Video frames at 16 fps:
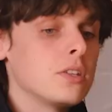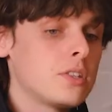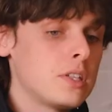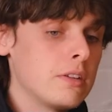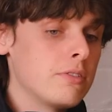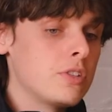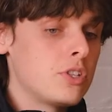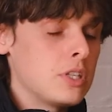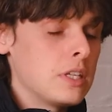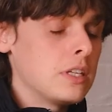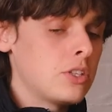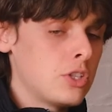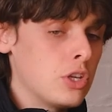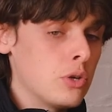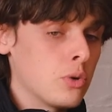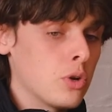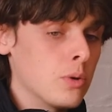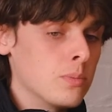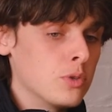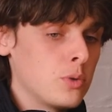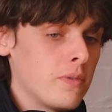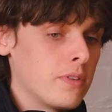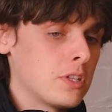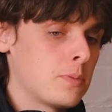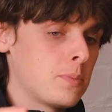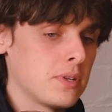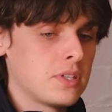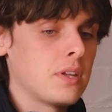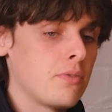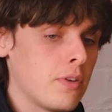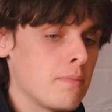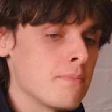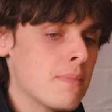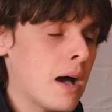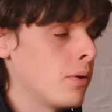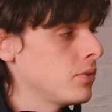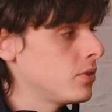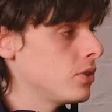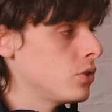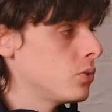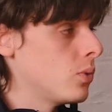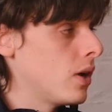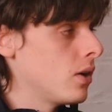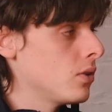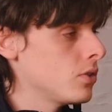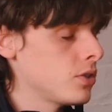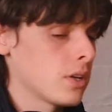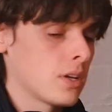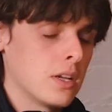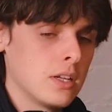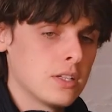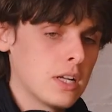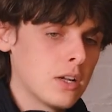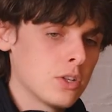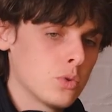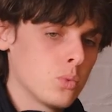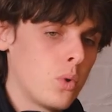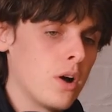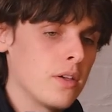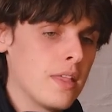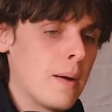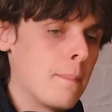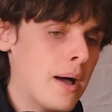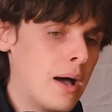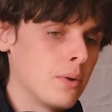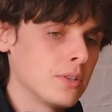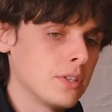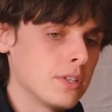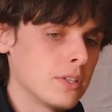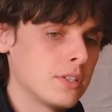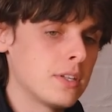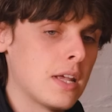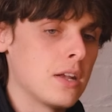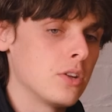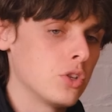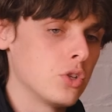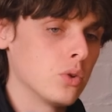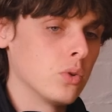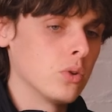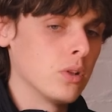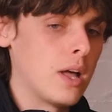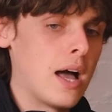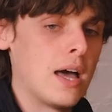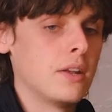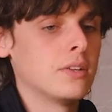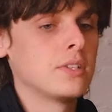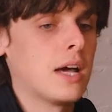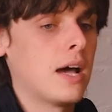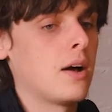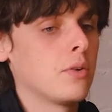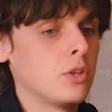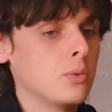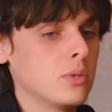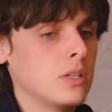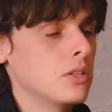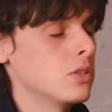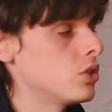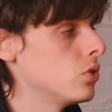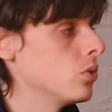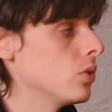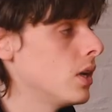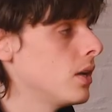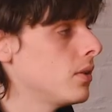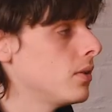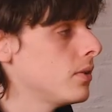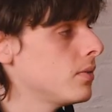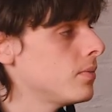Series G2 comes with a specific mount as well. So can you tell us why that mount is essential and how you would install it?